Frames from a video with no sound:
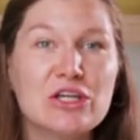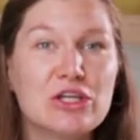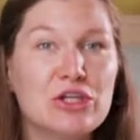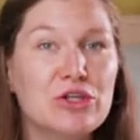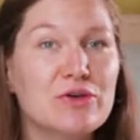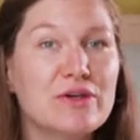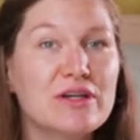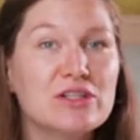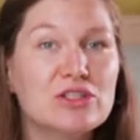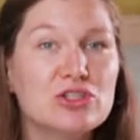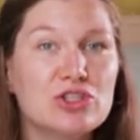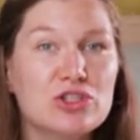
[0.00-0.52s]
You
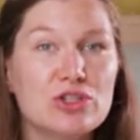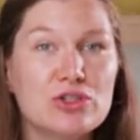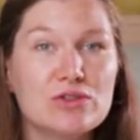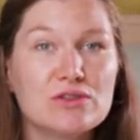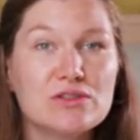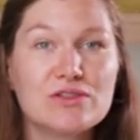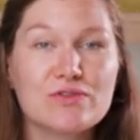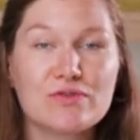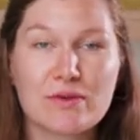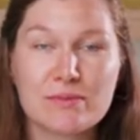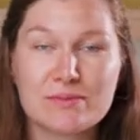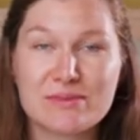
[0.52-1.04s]
can
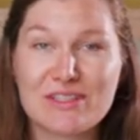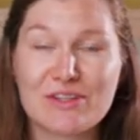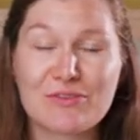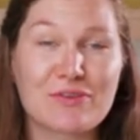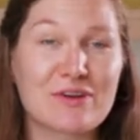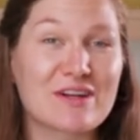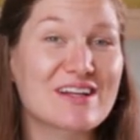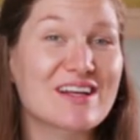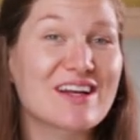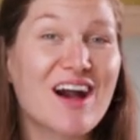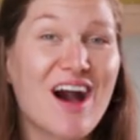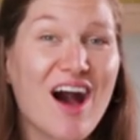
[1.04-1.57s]
choose from
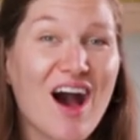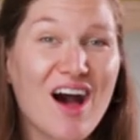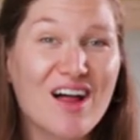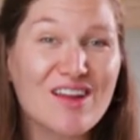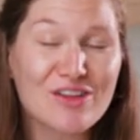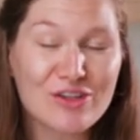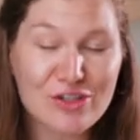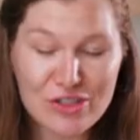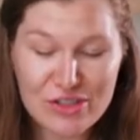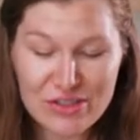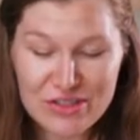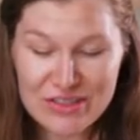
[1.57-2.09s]
different
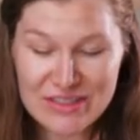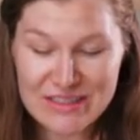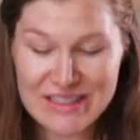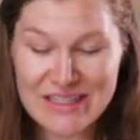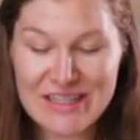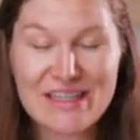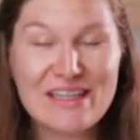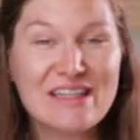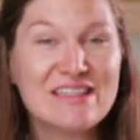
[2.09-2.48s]
colors,